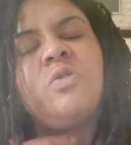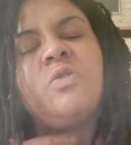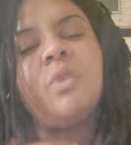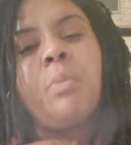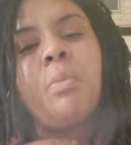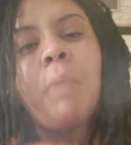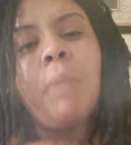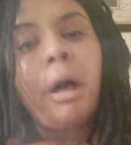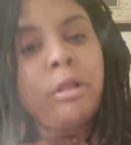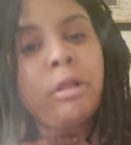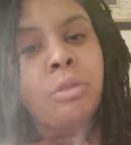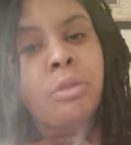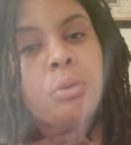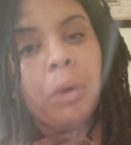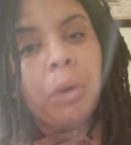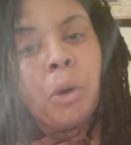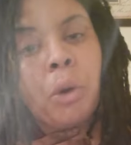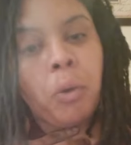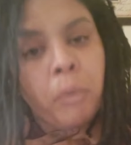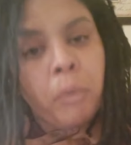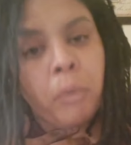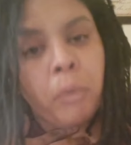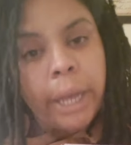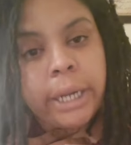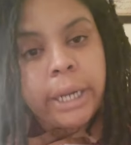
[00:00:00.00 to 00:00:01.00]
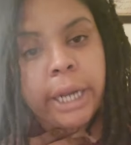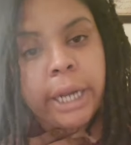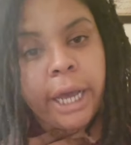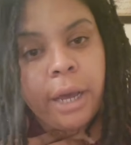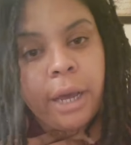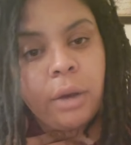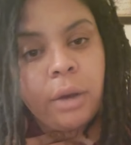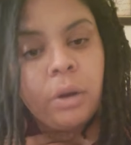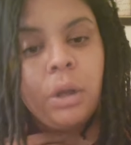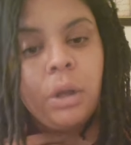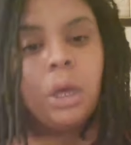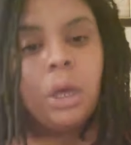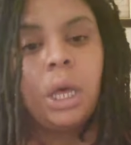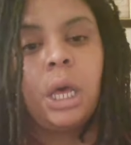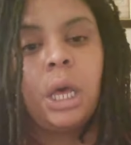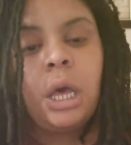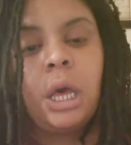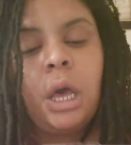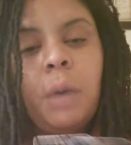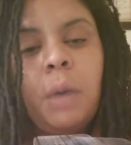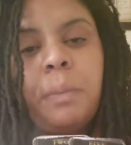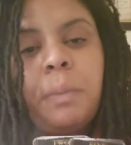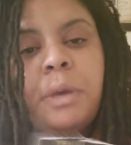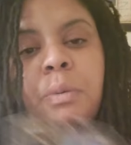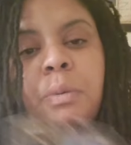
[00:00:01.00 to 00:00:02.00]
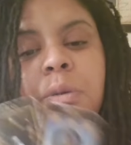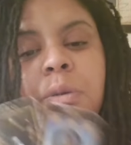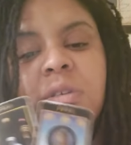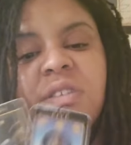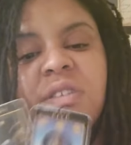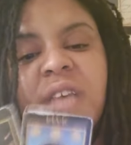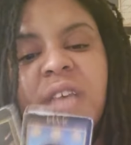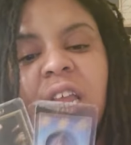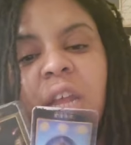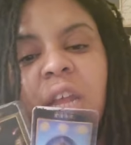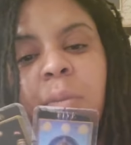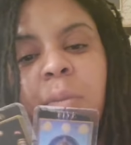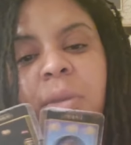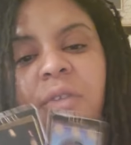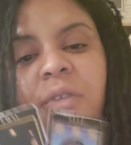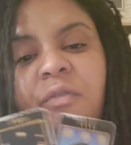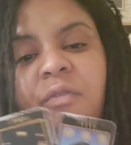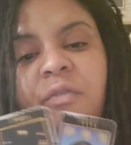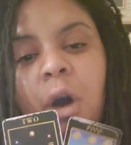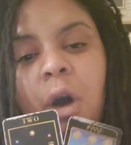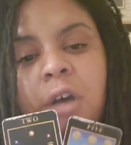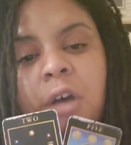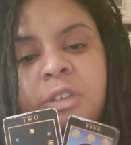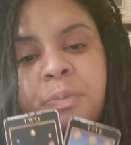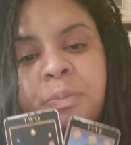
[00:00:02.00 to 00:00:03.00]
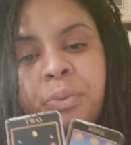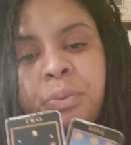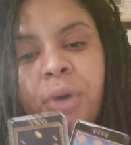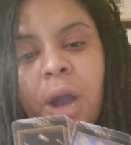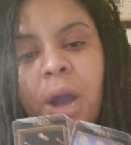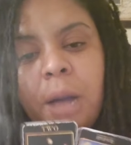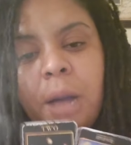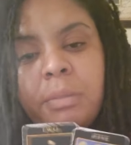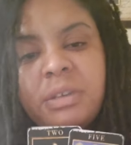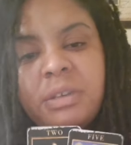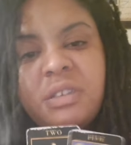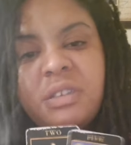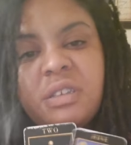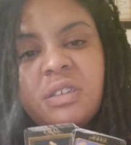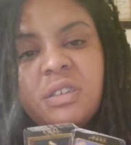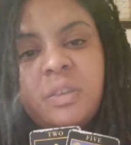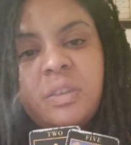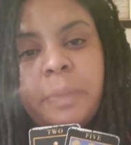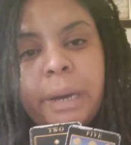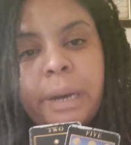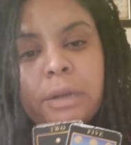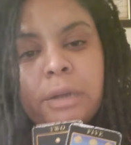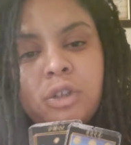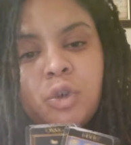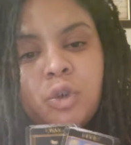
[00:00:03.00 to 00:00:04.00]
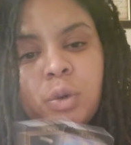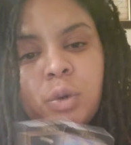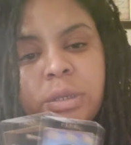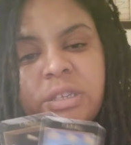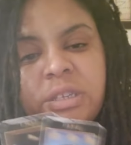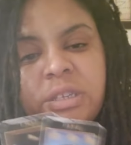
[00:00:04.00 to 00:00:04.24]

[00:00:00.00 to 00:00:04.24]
in my throat right now. People selling me false promises about doing